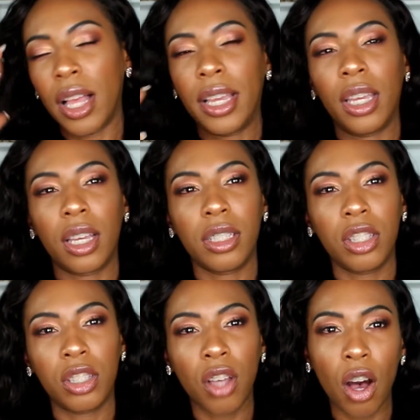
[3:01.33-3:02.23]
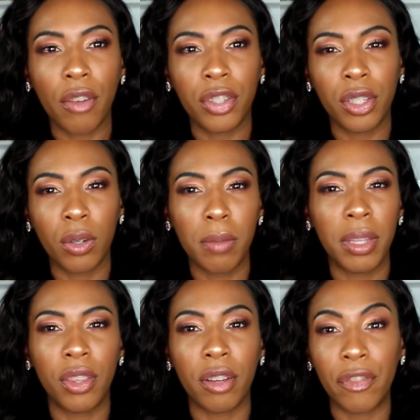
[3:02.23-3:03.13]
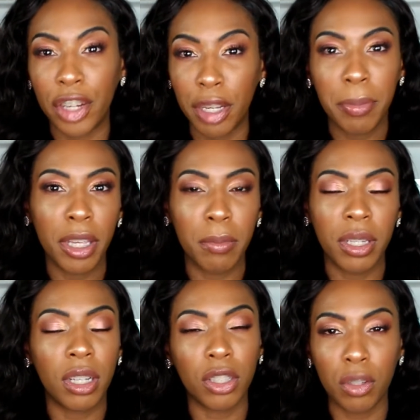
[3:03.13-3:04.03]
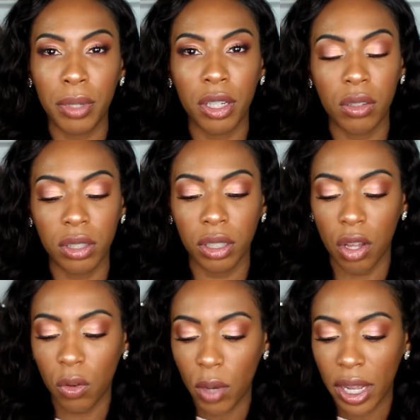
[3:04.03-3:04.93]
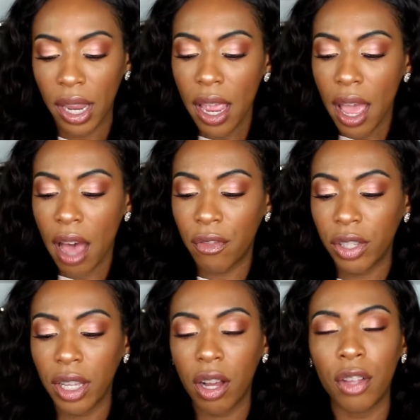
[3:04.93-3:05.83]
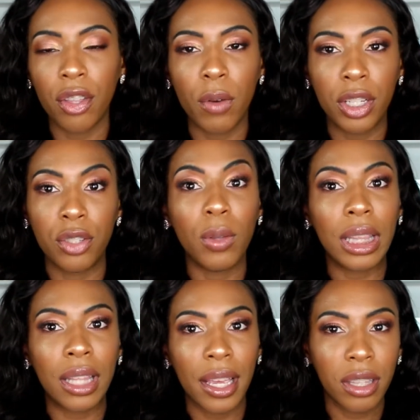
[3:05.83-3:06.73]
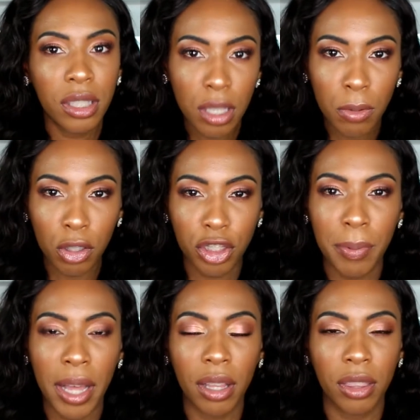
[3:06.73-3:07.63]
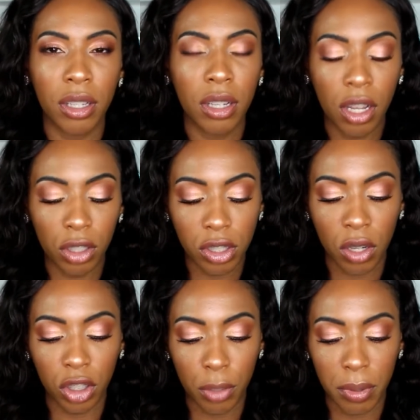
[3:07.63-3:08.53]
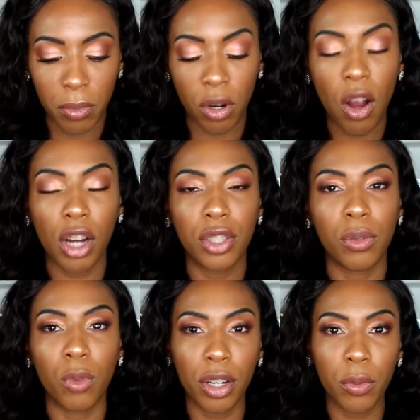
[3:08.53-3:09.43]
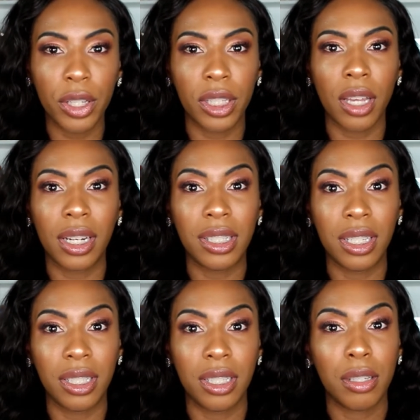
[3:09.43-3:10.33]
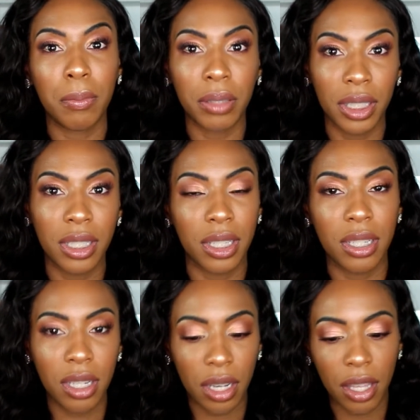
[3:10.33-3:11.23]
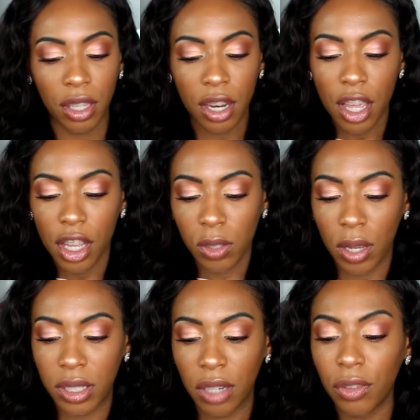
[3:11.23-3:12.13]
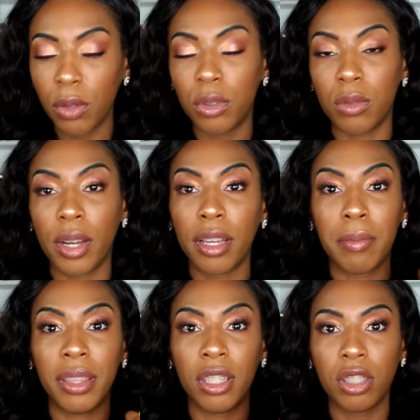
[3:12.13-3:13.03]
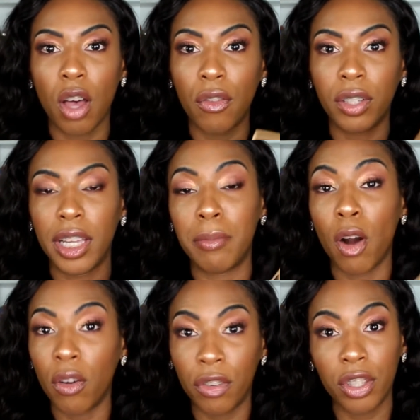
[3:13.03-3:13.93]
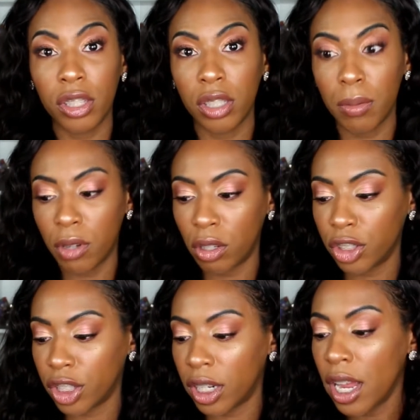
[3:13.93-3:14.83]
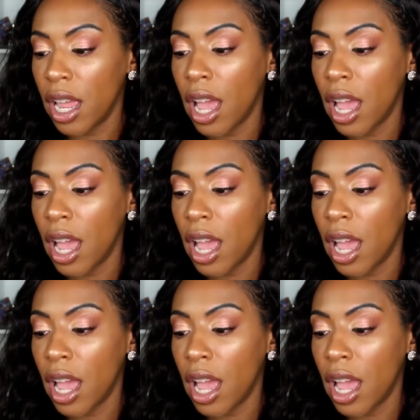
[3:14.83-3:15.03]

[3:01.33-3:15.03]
like soft. You know what I mean? They're very pigmented. A little bit goes a long way. I feel like although I do like the Subculture palette, the colors are a little bit more hard to work with and not as easy to blend in together. So I definitely would recommend the Soft Glam over the Subculture.